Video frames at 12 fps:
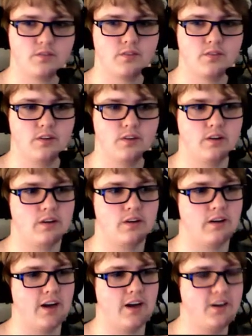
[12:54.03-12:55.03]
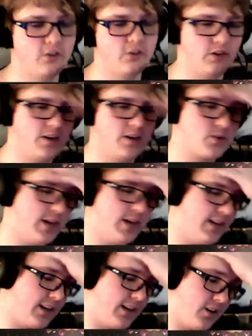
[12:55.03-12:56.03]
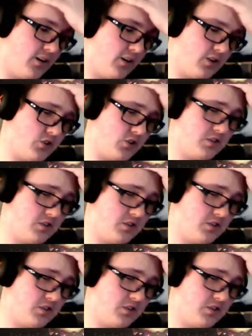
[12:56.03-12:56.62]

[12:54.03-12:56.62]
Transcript: Oh, I didn't even realize we had that curse.